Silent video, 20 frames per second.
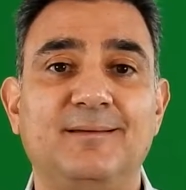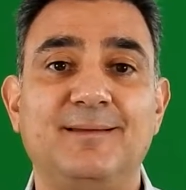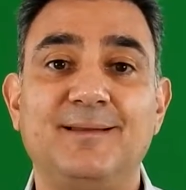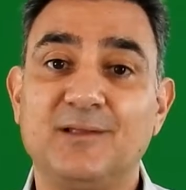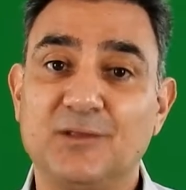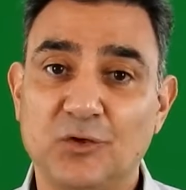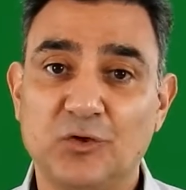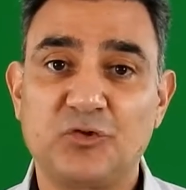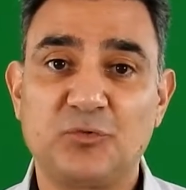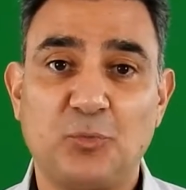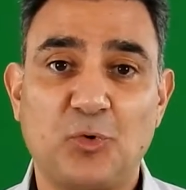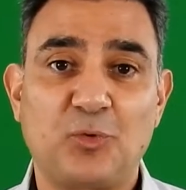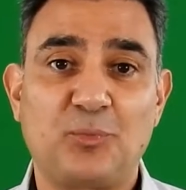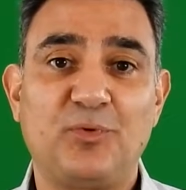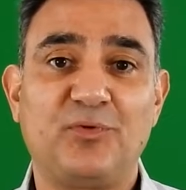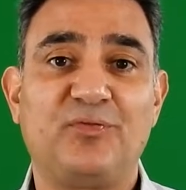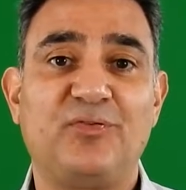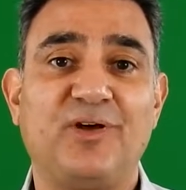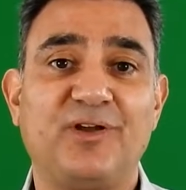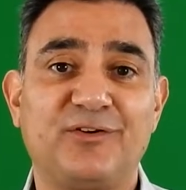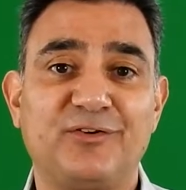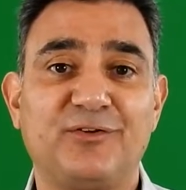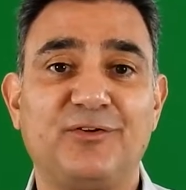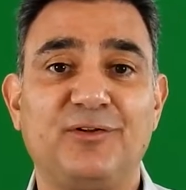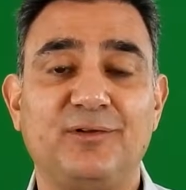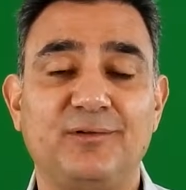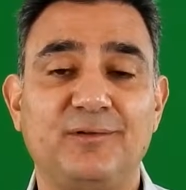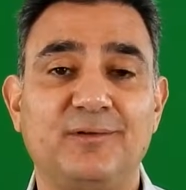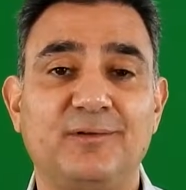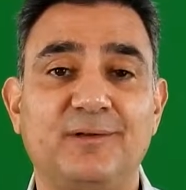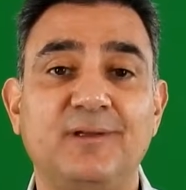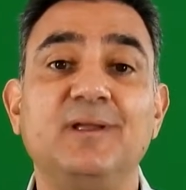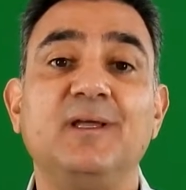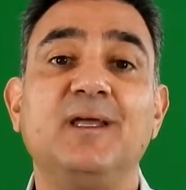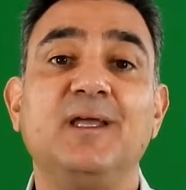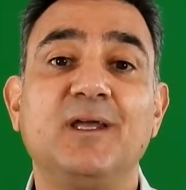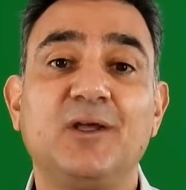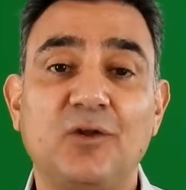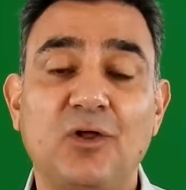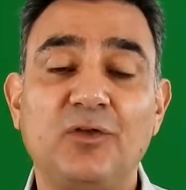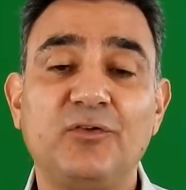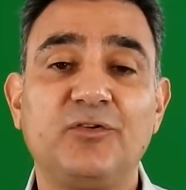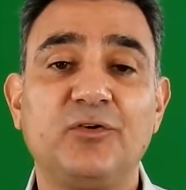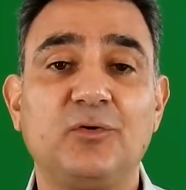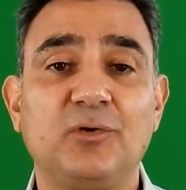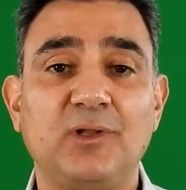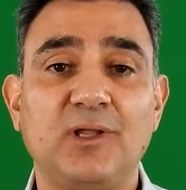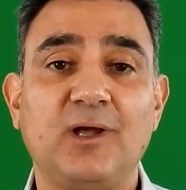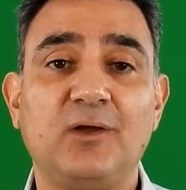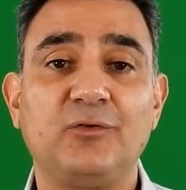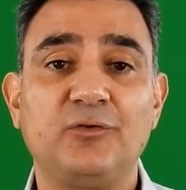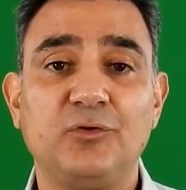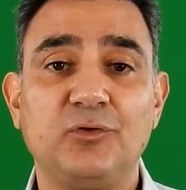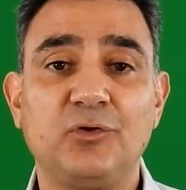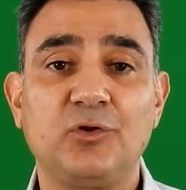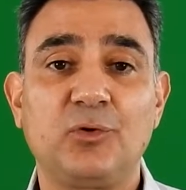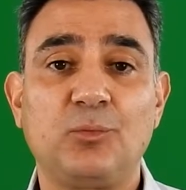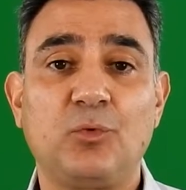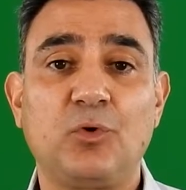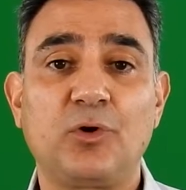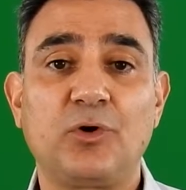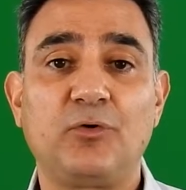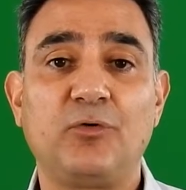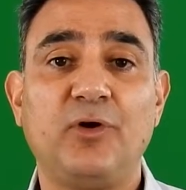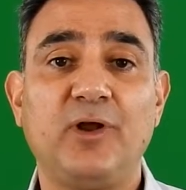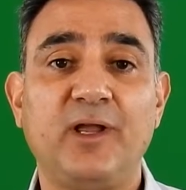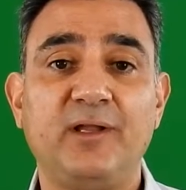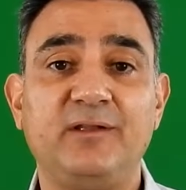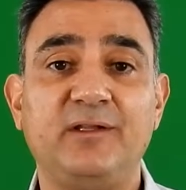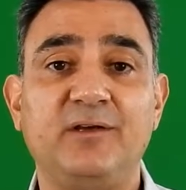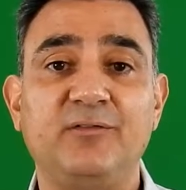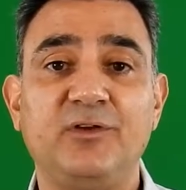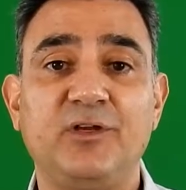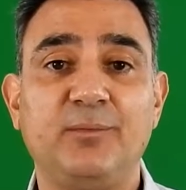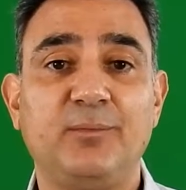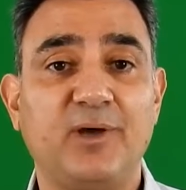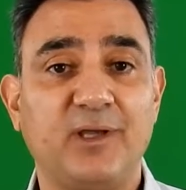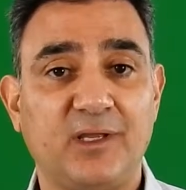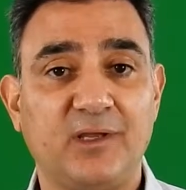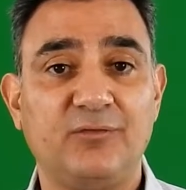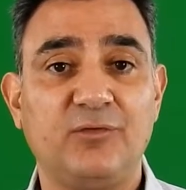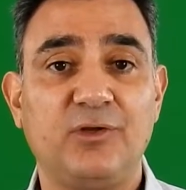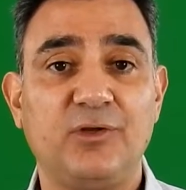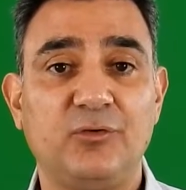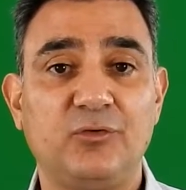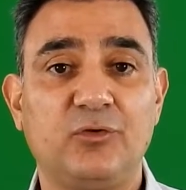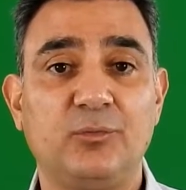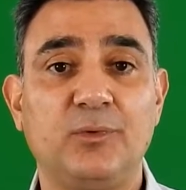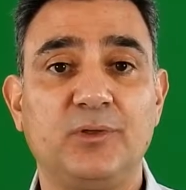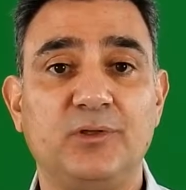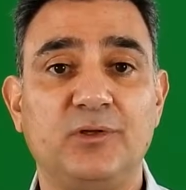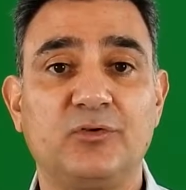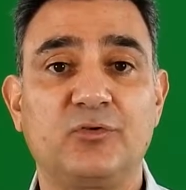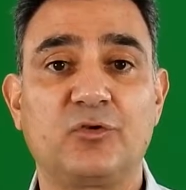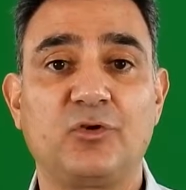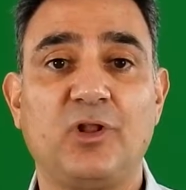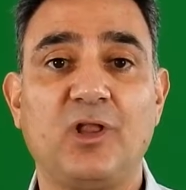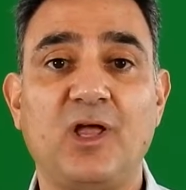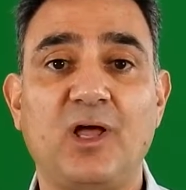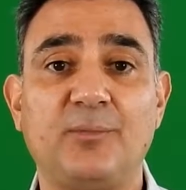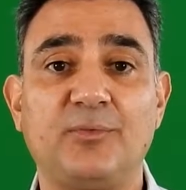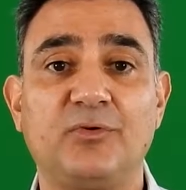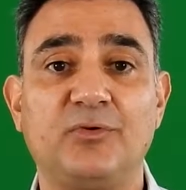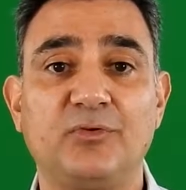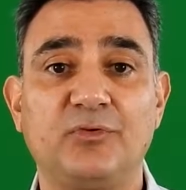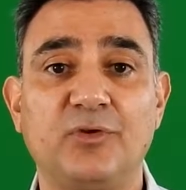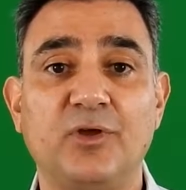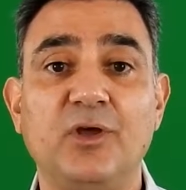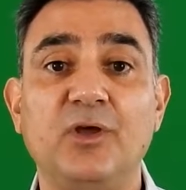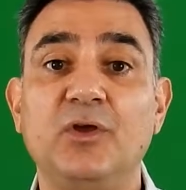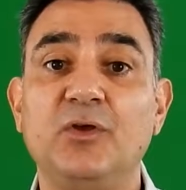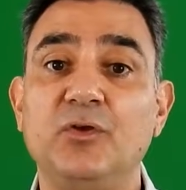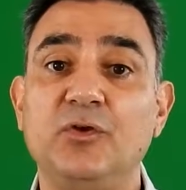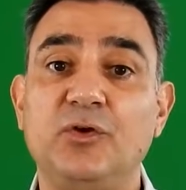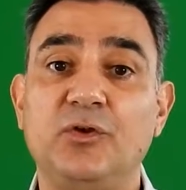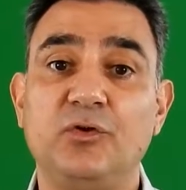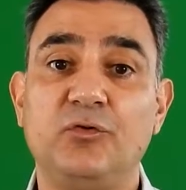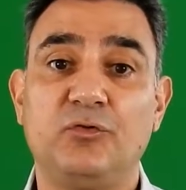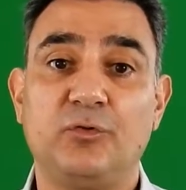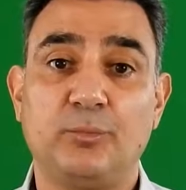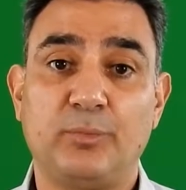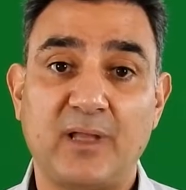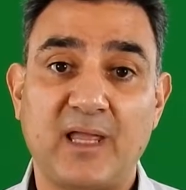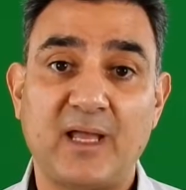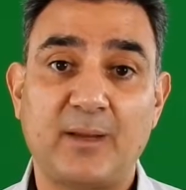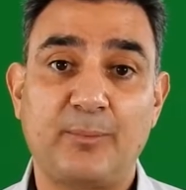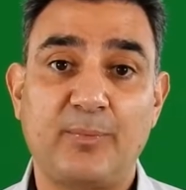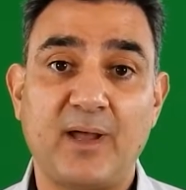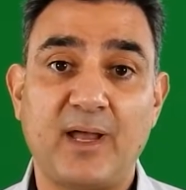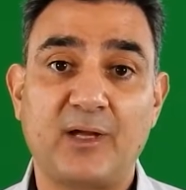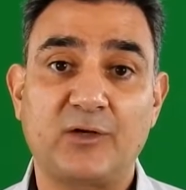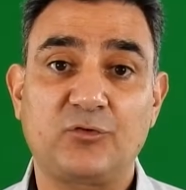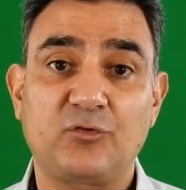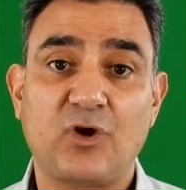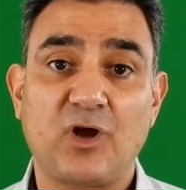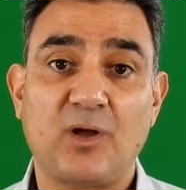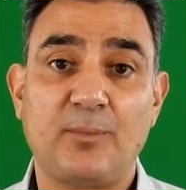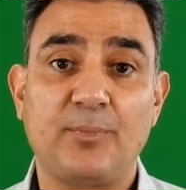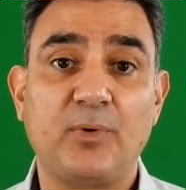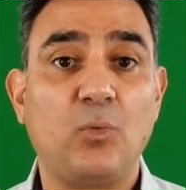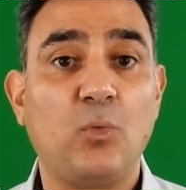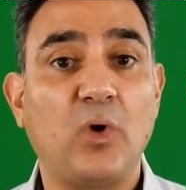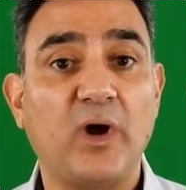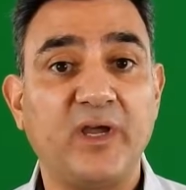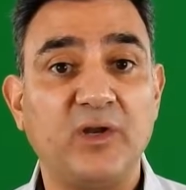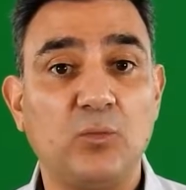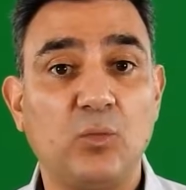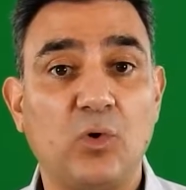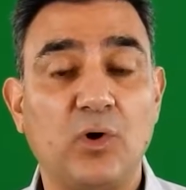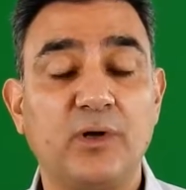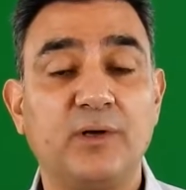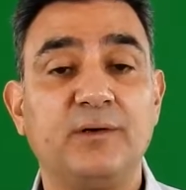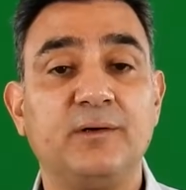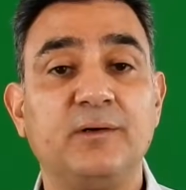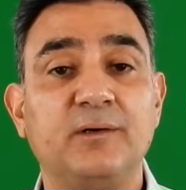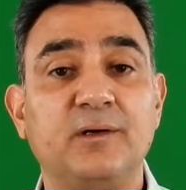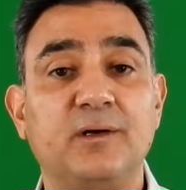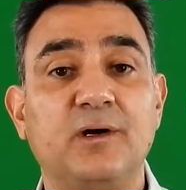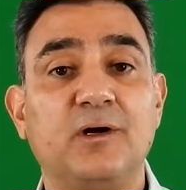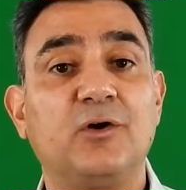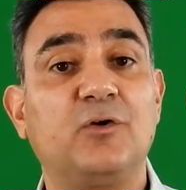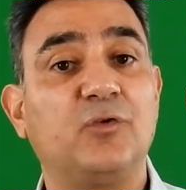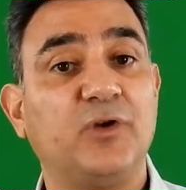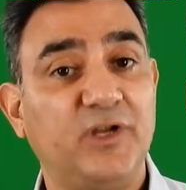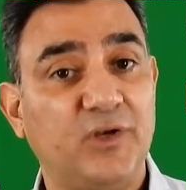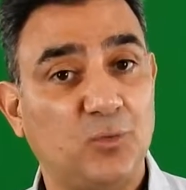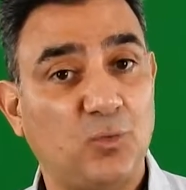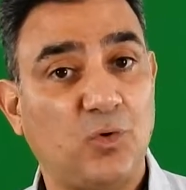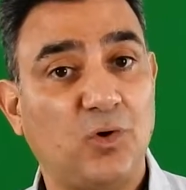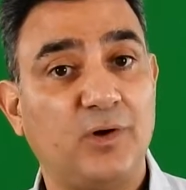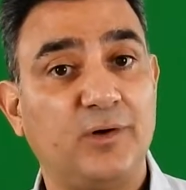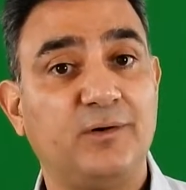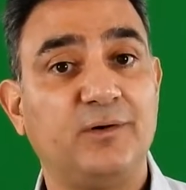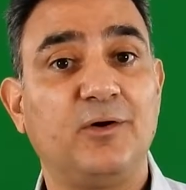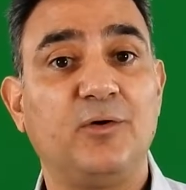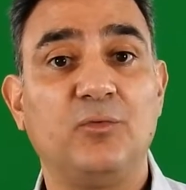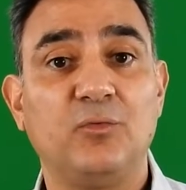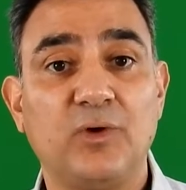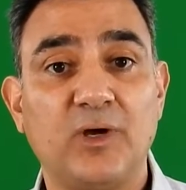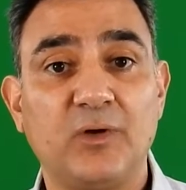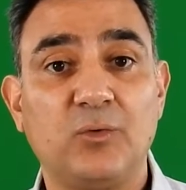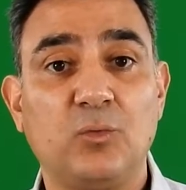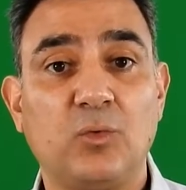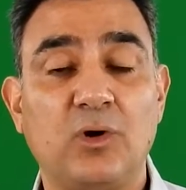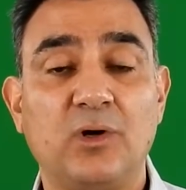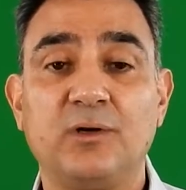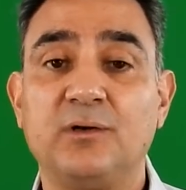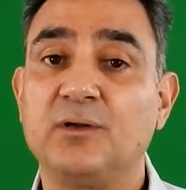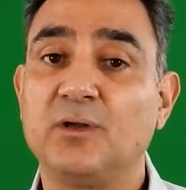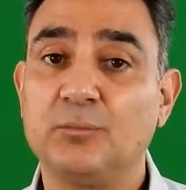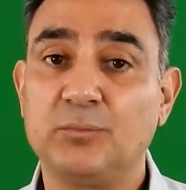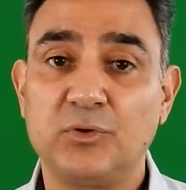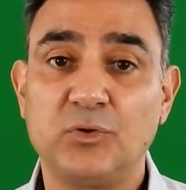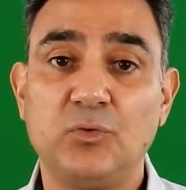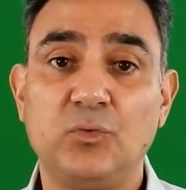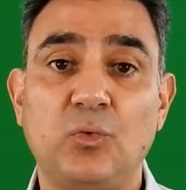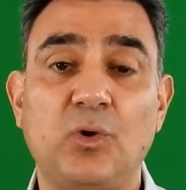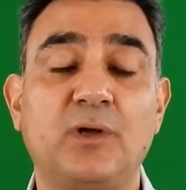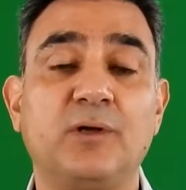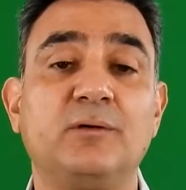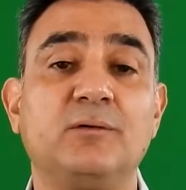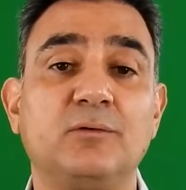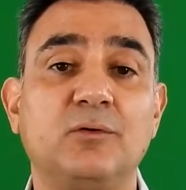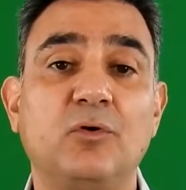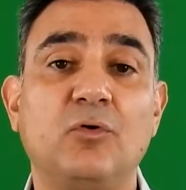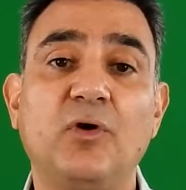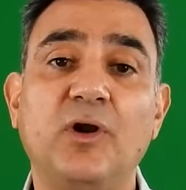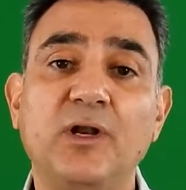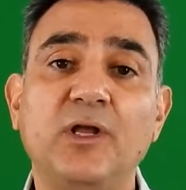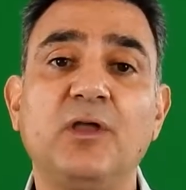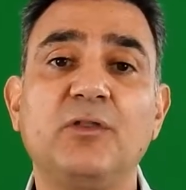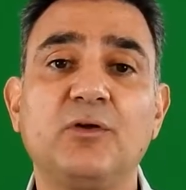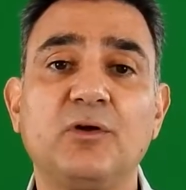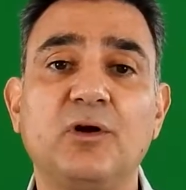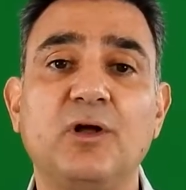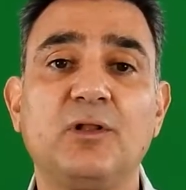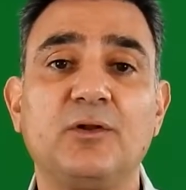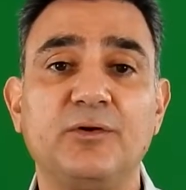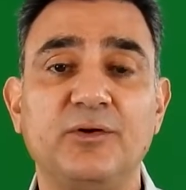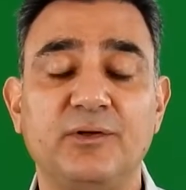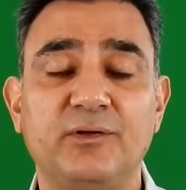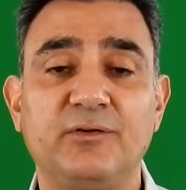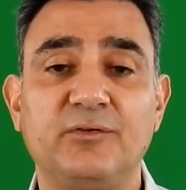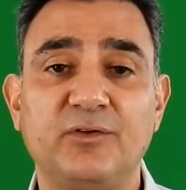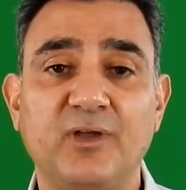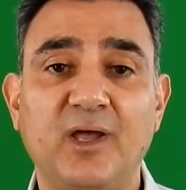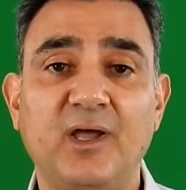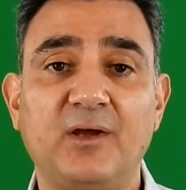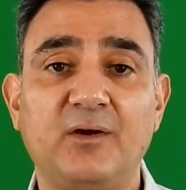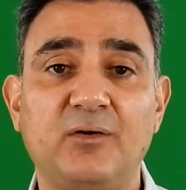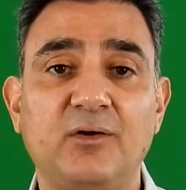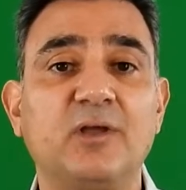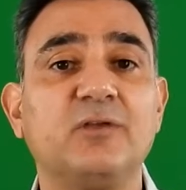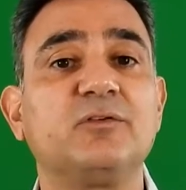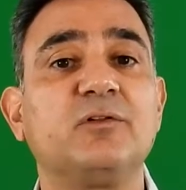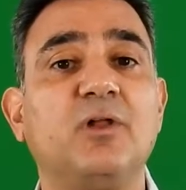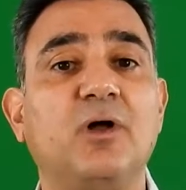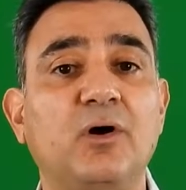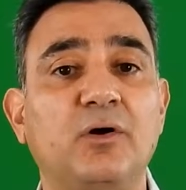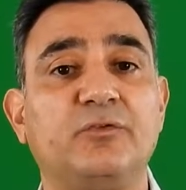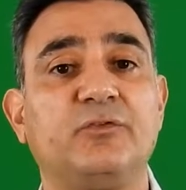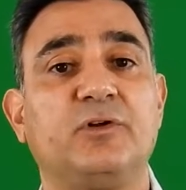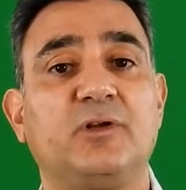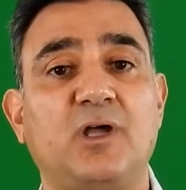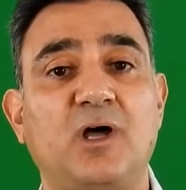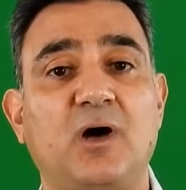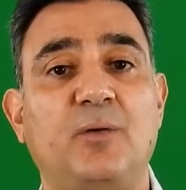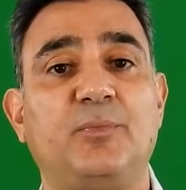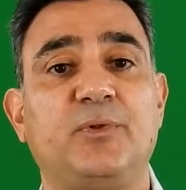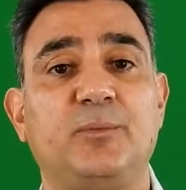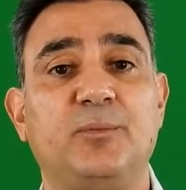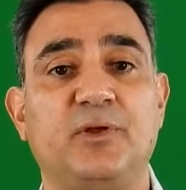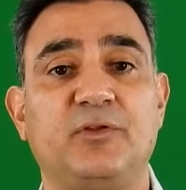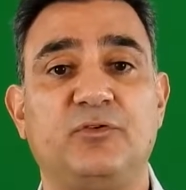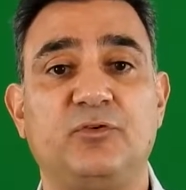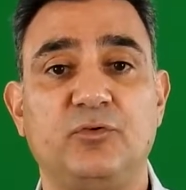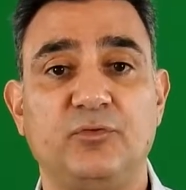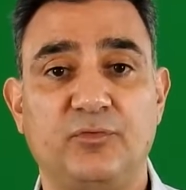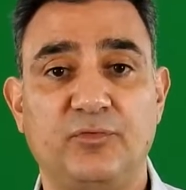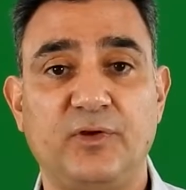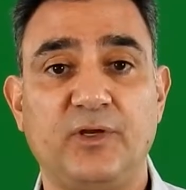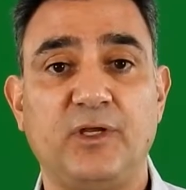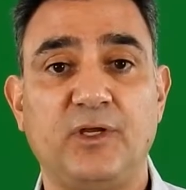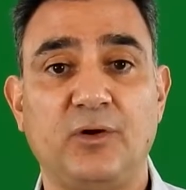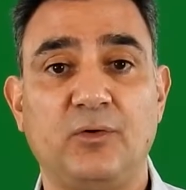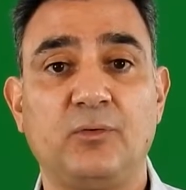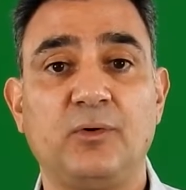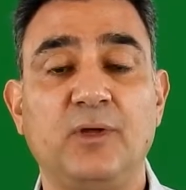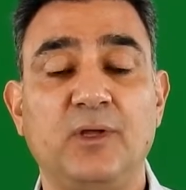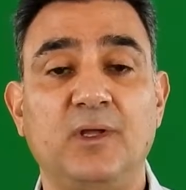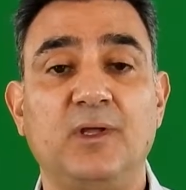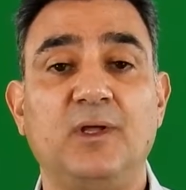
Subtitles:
It looks more professional. It also allows you a little more creativity by giving you some additional options. You can use a black backdrop, a white one, a green one, a red one, a blue one, or any other color you desire as long as it complements your video.